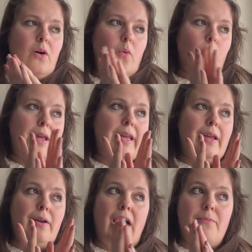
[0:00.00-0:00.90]

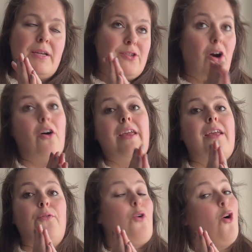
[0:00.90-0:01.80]
we have been
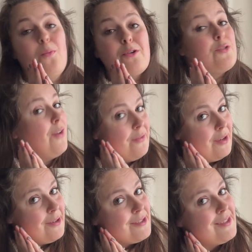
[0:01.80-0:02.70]
talking for almost 5
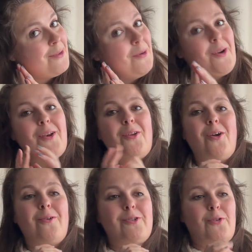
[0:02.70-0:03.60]
years that we're gonna
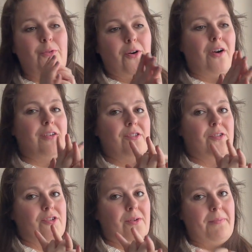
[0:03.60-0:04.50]
go to France, to
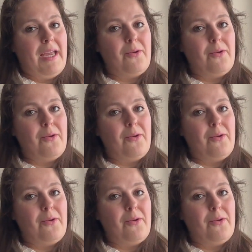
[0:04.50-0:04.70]
the Champagne